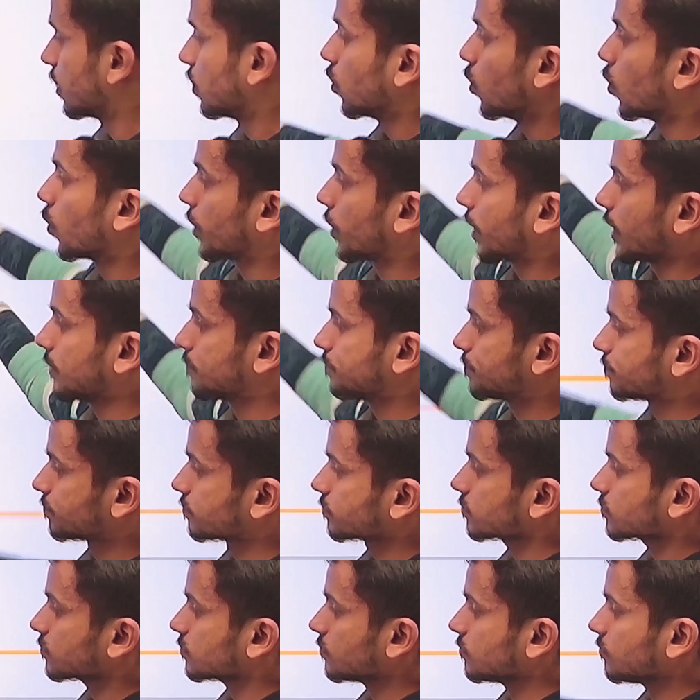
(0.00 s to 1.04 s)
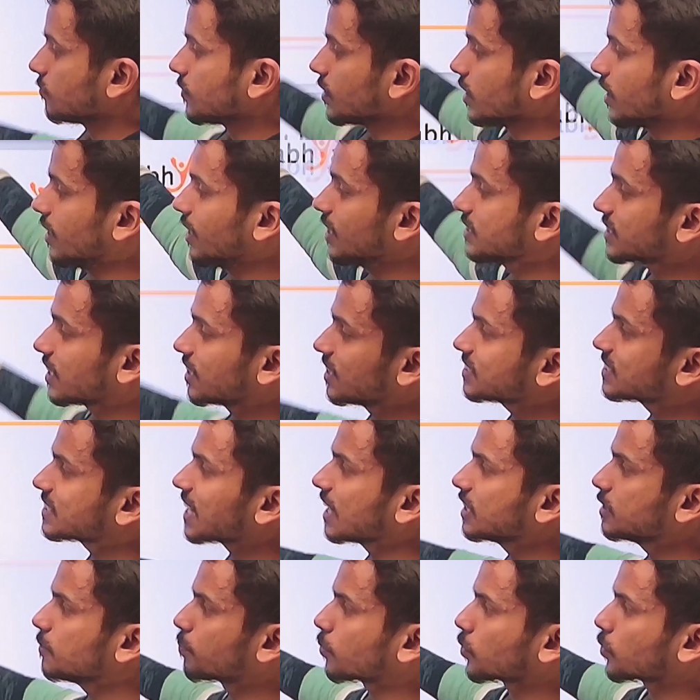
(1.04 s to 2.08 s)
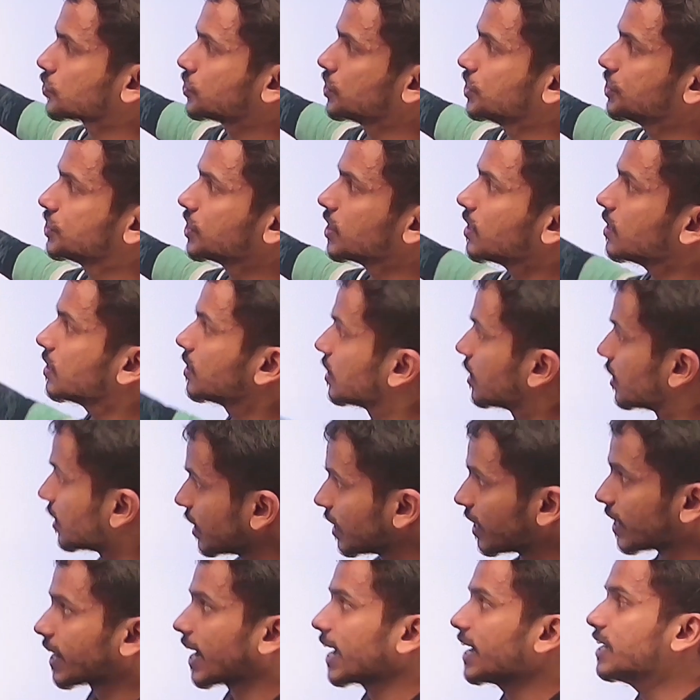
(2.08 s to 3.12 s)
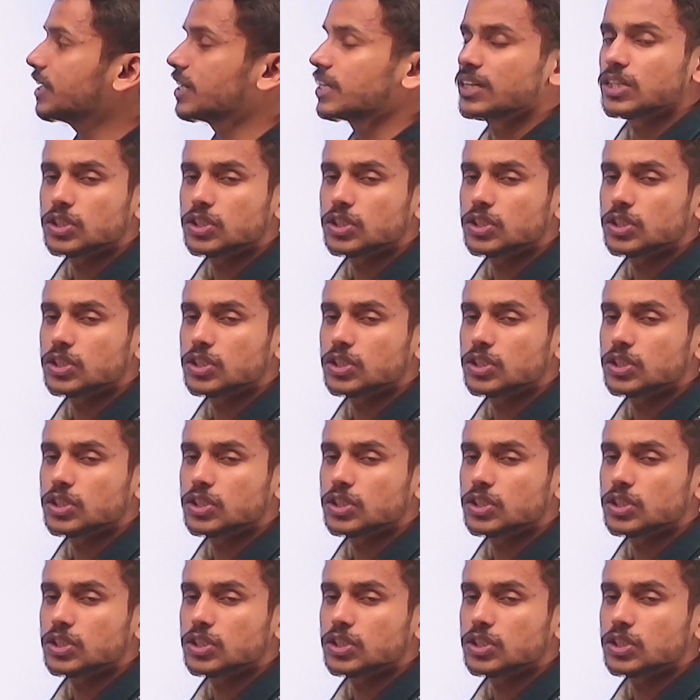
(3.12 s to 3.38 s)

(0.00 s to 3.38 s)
Okay, let's understand the procedure, right?